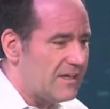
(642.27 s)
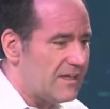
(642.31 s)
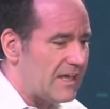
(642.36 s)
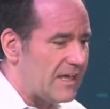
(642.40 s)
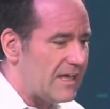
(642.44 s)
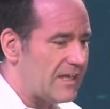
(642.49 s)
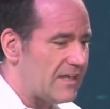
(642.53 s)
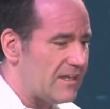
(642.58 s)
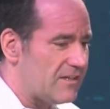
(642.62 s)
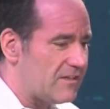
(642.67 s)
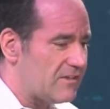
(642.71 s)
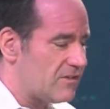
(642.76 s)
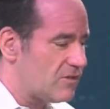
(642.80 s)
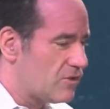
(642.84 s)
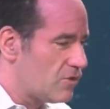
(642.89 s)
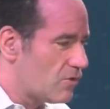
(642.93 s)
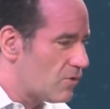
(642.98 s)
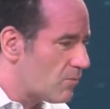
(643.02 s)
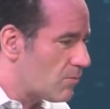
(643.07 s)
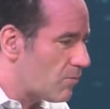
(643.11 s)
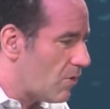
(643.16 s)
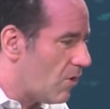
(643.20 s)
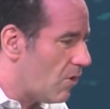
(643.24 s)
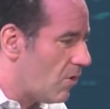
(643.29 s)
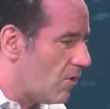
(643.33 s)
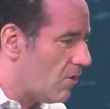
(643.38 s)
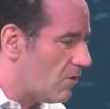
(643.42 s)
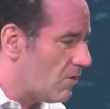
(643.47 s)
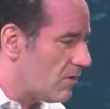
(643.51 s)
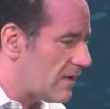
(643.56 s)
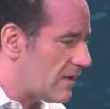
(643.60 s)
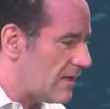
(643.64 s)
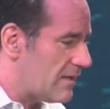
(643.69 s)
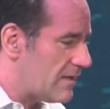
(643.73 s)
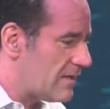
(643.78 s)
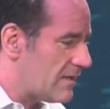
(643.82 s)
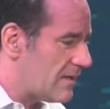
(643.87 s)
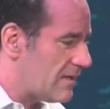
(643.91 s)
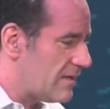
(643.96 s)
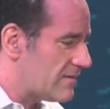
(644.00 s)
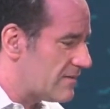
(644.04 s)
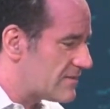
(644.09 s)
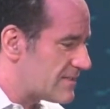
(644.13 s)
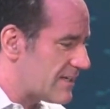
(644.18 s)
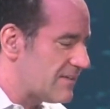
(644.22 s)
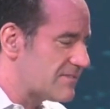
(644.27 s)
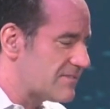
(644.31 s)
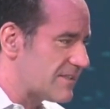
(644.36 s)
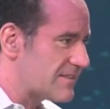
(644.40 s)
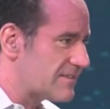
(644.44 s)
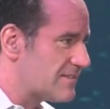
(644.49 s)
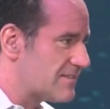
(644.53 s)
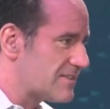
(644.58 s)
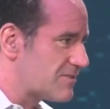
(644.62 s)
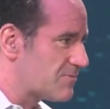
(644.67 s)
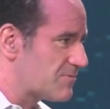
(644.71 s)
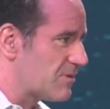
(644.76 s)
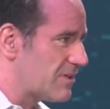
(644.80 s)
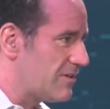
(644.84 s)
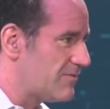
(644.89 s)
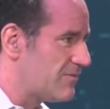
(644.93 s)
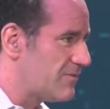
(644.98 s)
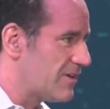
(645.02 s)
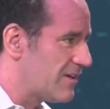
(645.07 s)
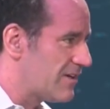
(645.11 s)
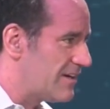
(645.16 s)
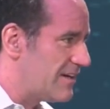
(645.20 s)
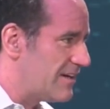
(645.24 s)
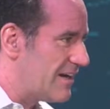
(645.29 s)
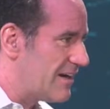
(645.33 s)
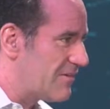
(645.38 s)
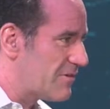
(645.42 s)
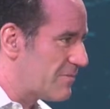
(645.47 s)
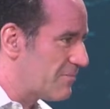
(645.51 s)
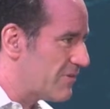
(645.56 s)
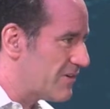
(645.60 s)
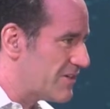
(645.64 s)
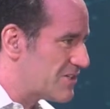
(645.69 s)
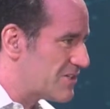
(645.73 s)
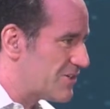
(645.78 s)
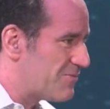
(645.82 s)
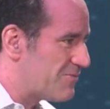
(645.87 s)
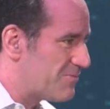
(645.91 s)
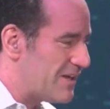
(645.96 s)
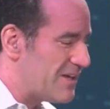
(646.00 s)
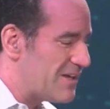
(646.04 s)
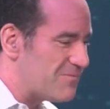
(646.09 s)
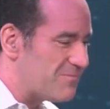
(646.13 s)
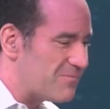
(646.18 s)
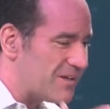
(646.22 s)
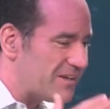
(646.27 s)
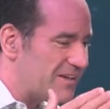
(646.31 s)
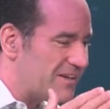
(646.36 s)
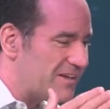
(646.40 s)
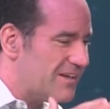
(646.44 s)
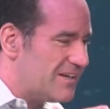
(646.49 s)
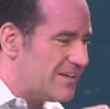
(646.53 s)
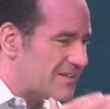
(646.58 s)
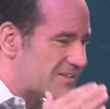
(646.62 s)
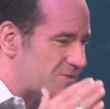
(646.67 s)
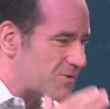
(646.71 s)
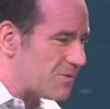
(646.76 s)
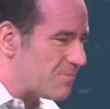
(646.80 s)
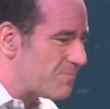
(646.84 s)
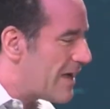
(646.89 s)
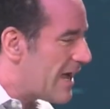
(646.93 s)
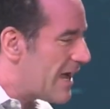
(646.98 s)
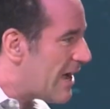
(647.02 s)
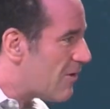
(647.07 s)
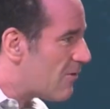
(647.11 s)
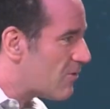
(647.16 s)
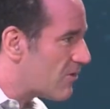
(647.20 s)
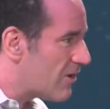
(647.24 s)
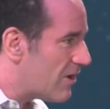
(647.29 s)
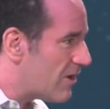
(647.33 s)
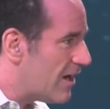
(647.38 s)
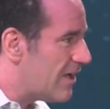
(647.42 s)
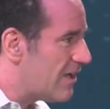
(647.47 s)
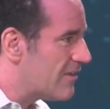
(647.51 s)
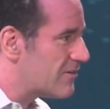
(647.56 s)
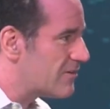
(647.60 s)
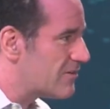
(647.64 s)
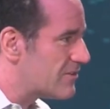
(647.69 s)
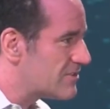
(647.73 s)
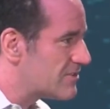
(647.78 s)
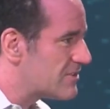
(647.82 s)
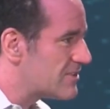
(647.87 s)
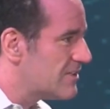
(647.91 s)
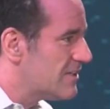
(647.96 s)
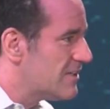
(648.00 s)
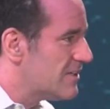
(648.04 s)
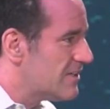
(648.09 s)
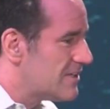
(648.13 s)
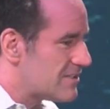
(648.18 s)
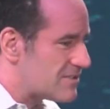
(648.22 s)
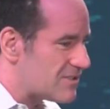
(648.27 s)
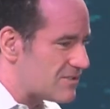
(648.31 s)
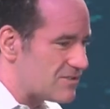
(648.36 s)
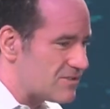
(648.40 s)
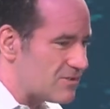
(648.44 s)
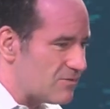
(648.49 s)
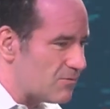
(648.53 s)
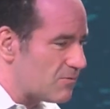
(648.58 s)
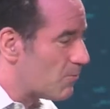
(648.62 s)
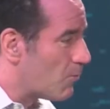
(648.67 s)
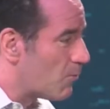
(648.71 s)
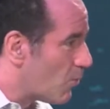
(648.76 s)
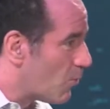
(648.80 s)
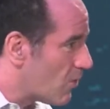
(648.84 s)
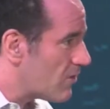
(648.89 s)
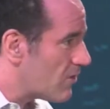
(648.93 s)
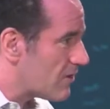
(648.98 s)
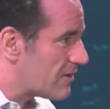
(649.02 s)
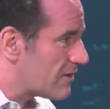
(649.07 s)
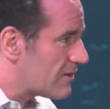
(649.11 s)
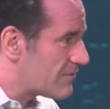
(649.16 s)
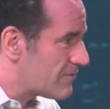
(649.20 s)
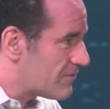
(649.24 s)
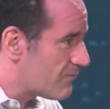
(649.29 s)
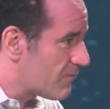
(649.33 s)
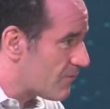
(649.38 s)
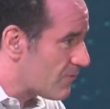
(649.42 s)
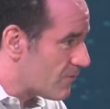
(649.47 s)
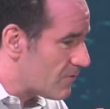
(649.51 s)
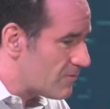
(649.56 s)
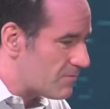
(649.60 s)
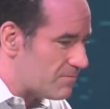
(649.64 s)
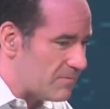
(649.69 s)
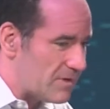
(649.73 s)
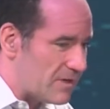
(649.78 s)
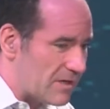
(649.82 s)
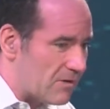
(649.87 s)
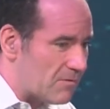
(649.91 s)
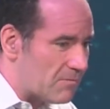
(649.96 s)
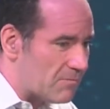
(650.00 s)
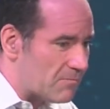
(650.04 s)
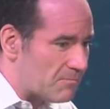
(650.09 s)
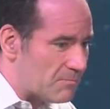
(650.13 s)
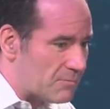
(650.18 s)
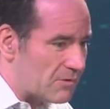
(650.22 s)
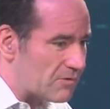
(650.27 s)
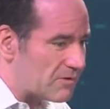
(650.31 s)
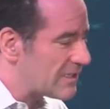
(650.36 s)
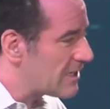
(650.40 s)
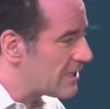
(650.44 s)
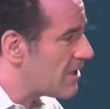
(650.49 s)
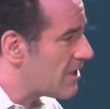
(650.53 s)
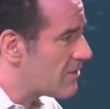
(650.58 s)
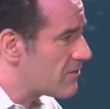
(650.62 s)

And your role, and it sounds like this is what you've done in every place you've been, but to empower others to do work for, building